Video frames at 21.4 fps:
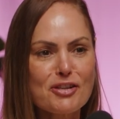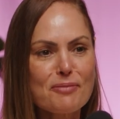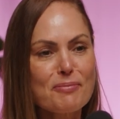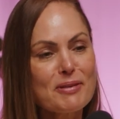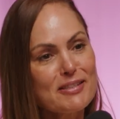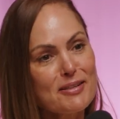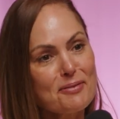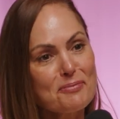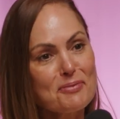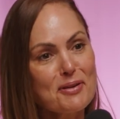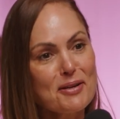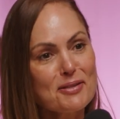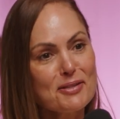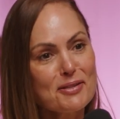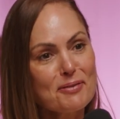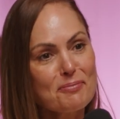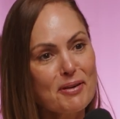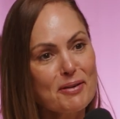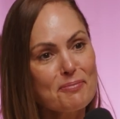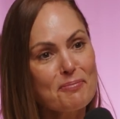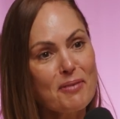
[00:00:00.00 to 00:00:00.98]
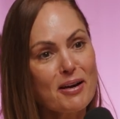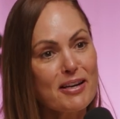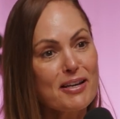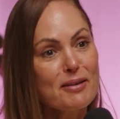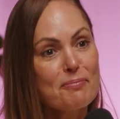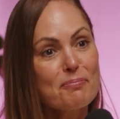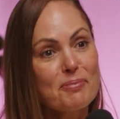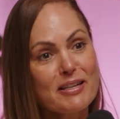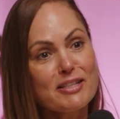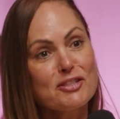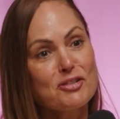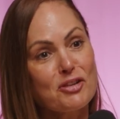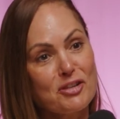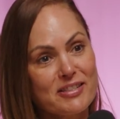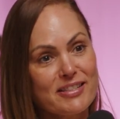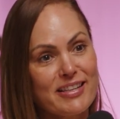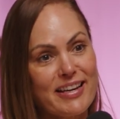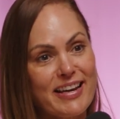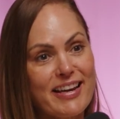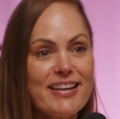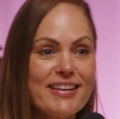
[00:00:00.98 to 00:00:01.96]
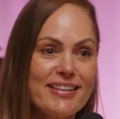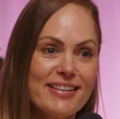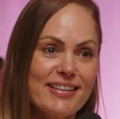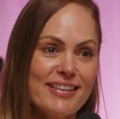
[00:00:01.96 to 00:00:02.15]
I mean, sometimes I'm like, monkey, please don't see.